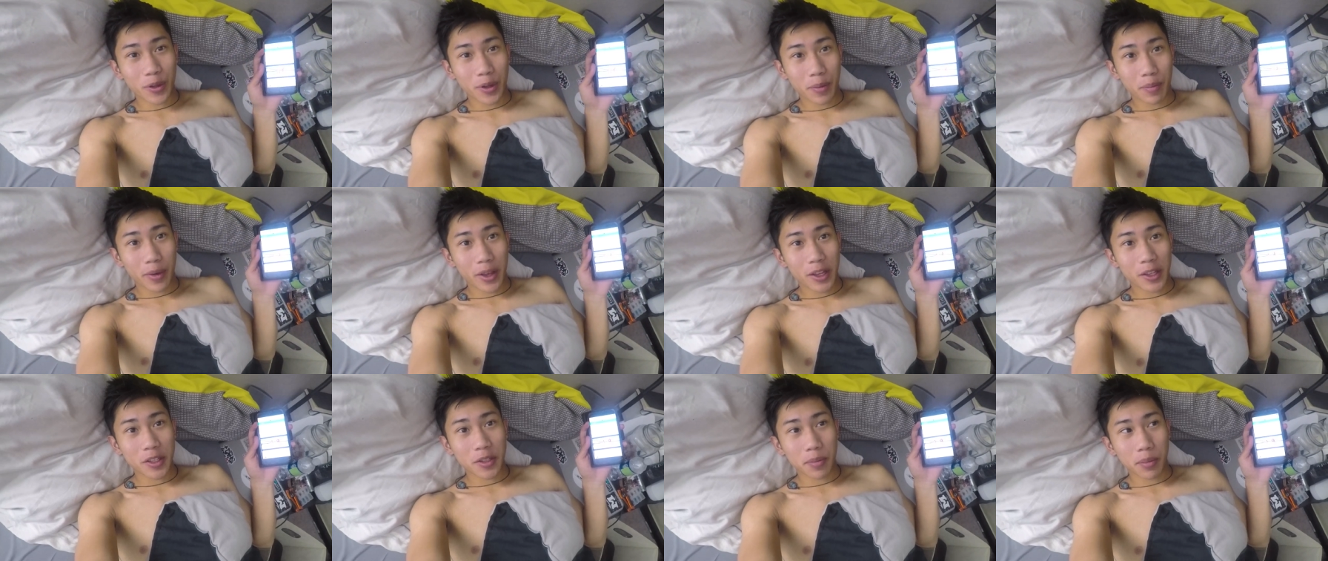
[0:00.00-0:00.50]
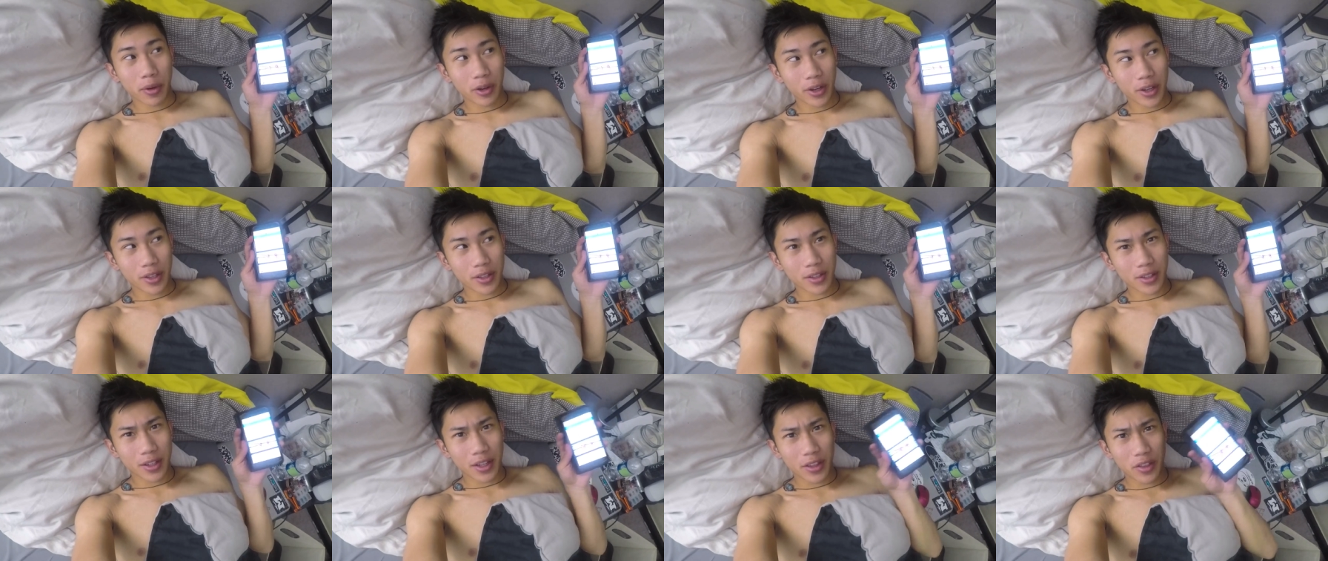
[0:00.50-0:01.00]
in my
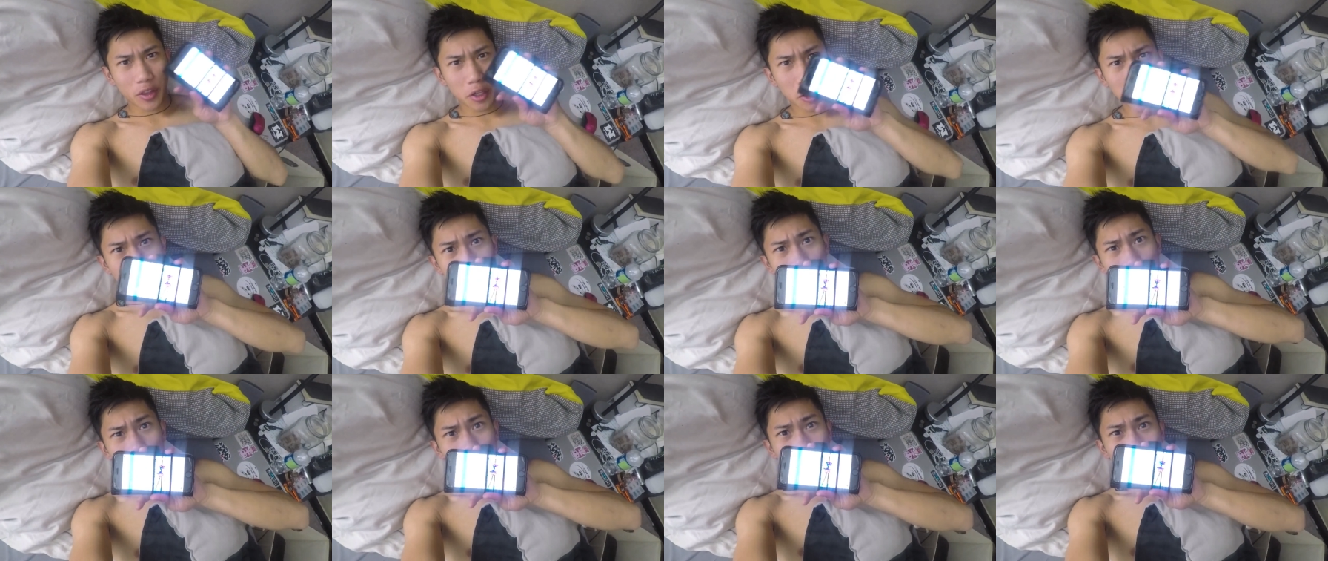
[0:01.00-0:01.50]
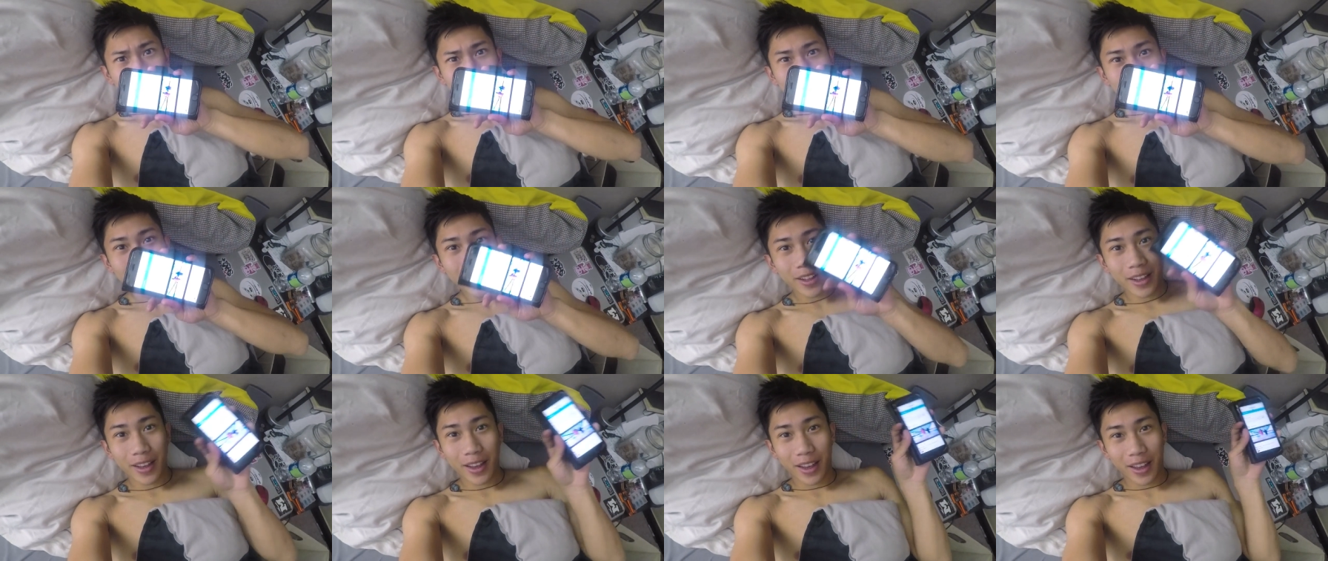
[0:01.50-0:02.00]
experience in the digital.
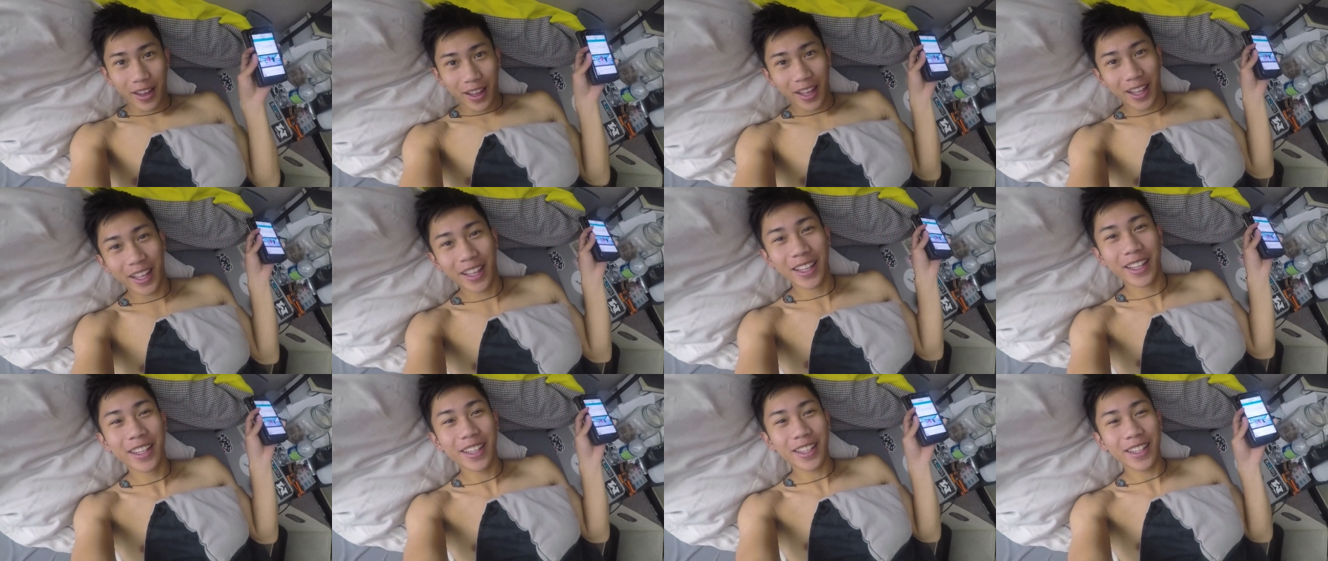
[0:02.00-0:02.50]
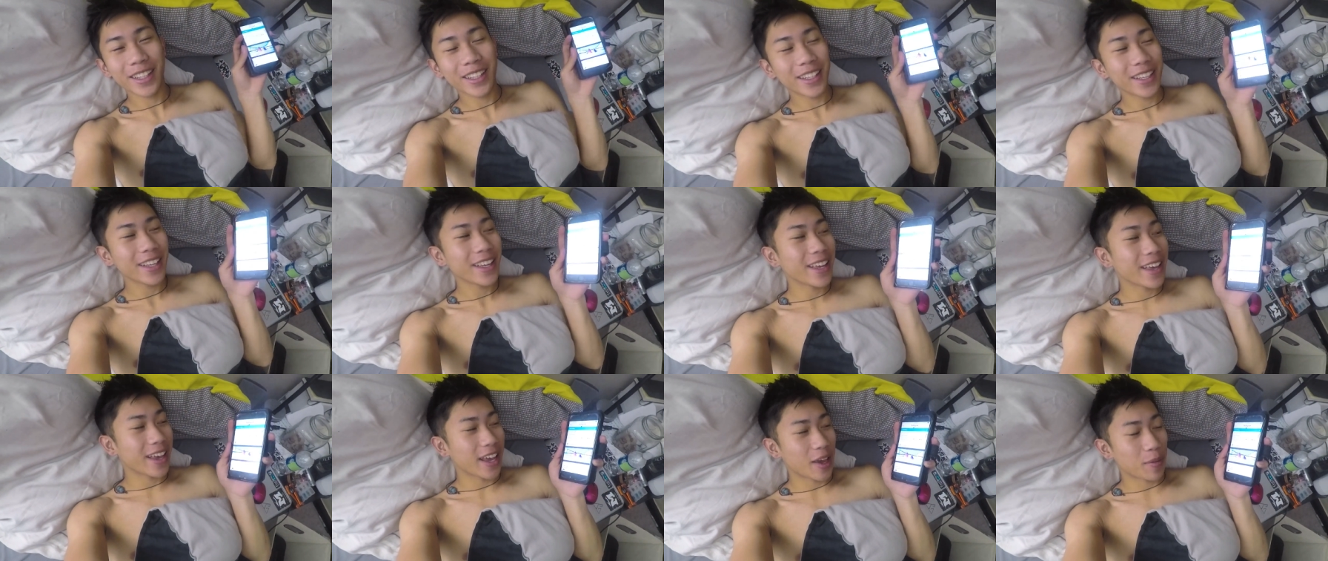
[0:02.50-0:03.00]

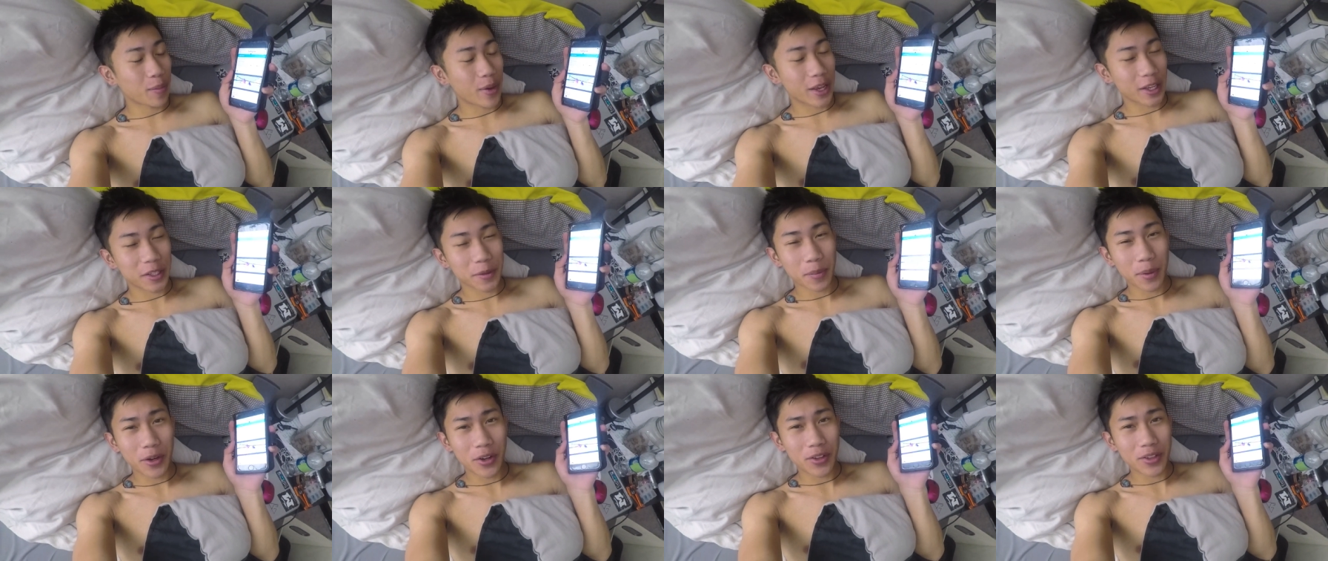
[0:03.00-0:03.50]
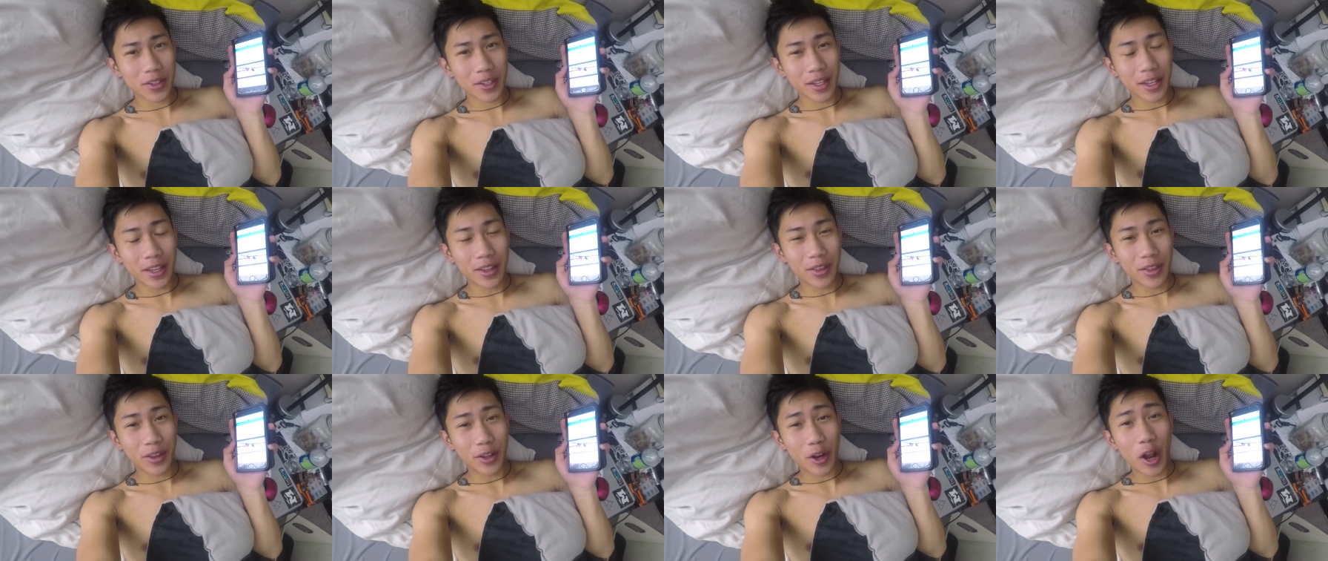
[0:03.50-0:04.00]
And my experience
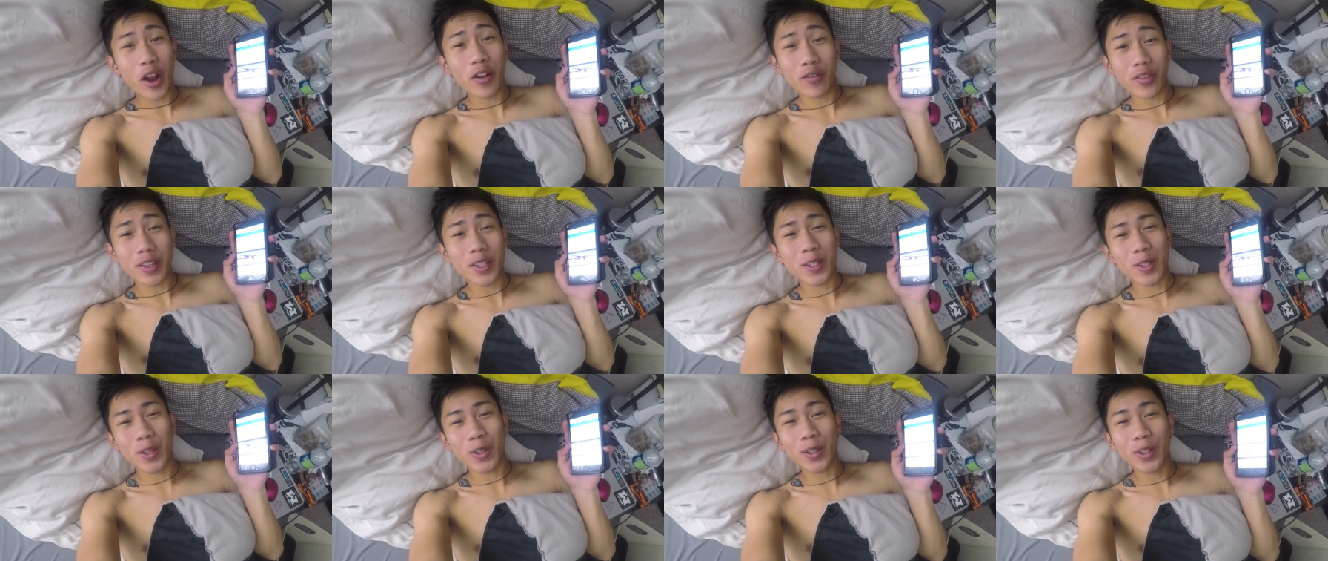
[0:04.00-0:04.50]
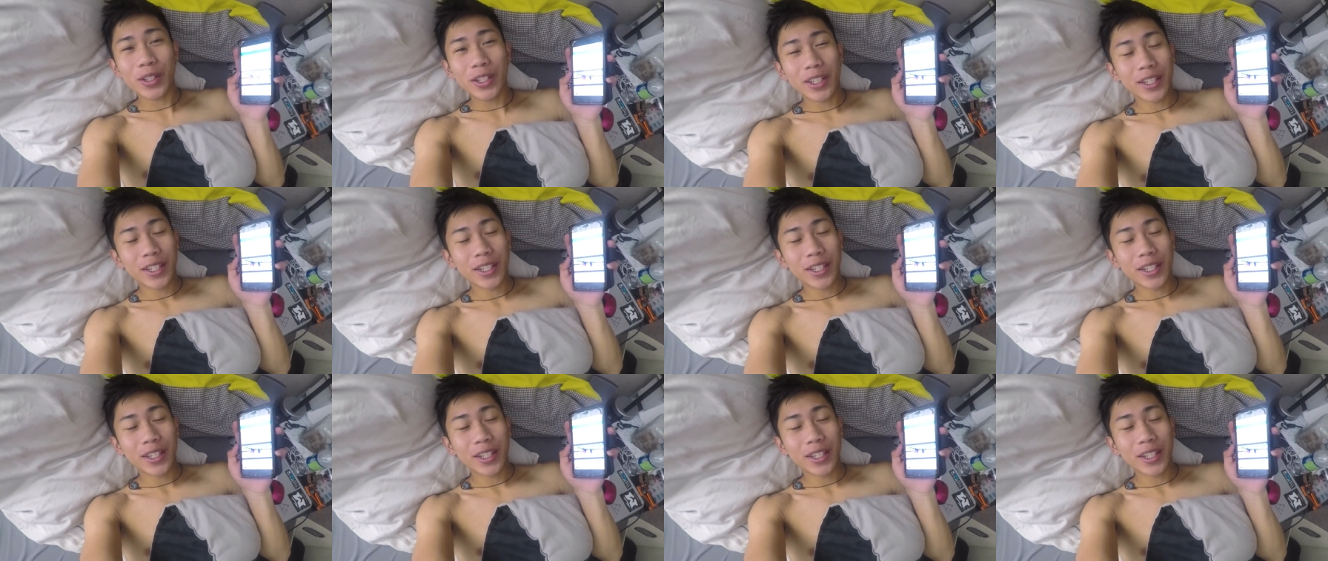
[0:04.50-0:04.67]
in the non-physical.